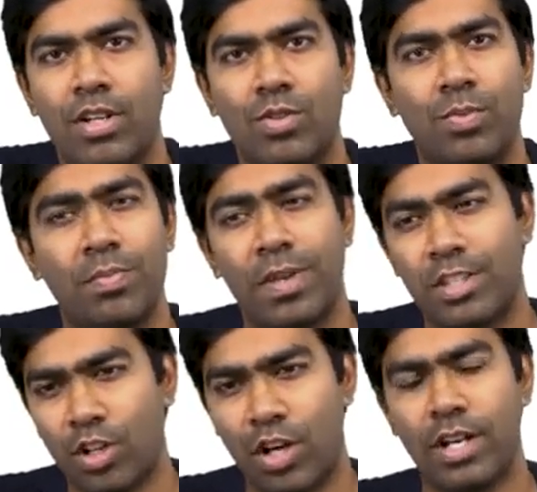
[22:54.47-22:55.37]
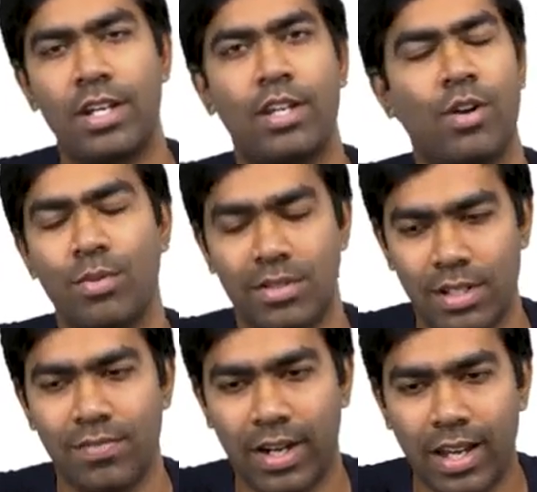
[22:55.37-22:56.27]
So majority, almost,
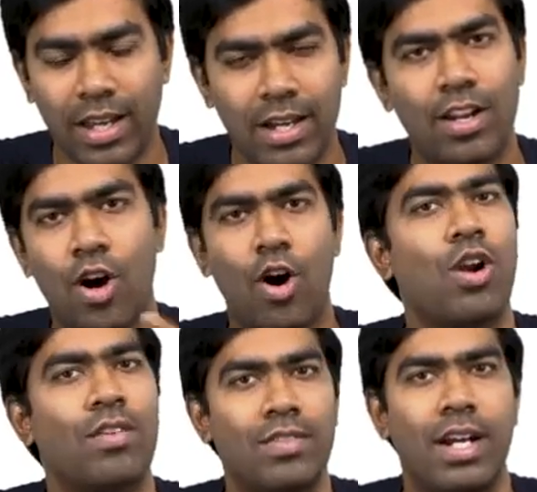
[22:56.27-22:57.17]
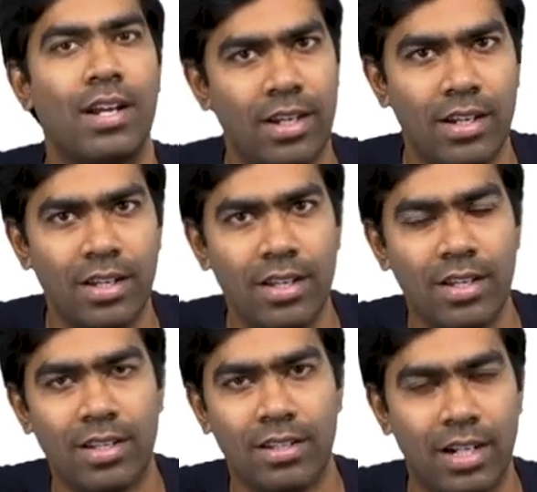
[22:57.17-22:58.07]
in fact, I can tell all of the adrenaline
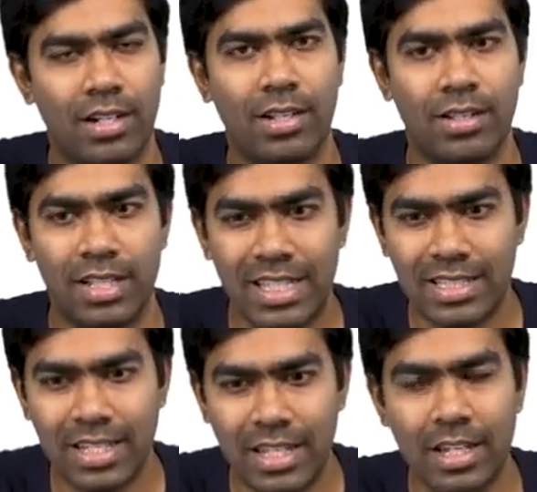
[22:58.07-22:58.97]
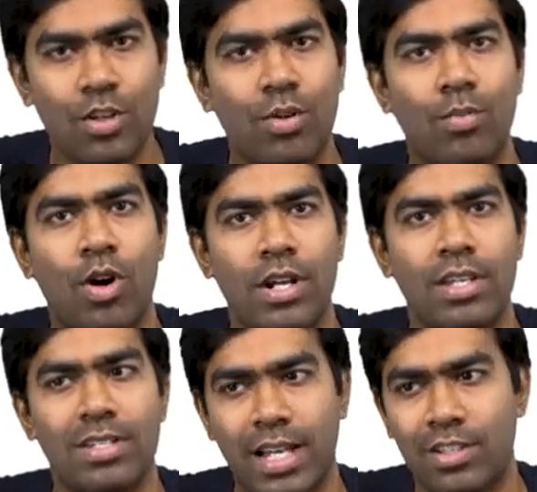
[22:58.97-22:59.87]
that these seen in your body
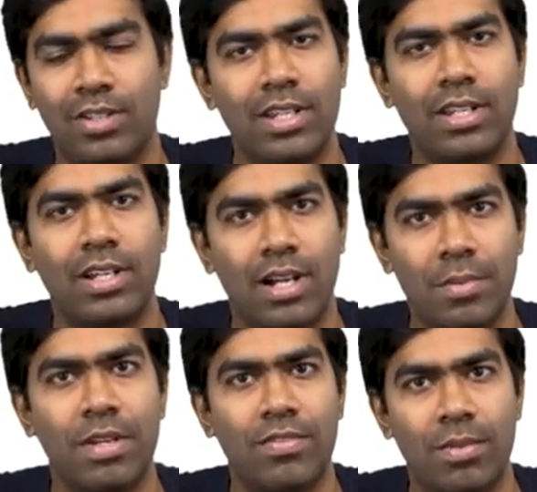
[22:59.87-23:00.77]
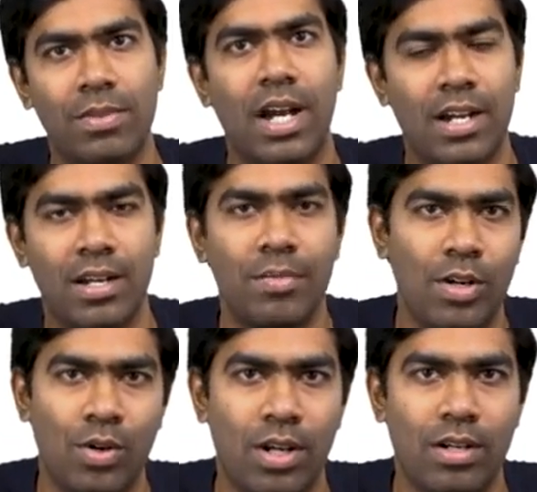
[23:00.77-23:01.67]
is actually coming from the adrenal
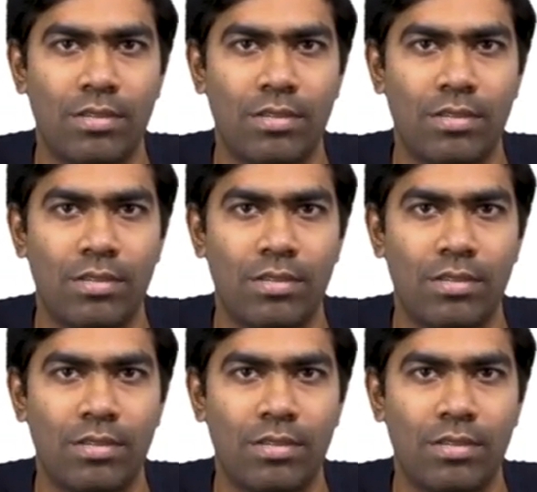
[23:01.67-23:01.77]
medulla.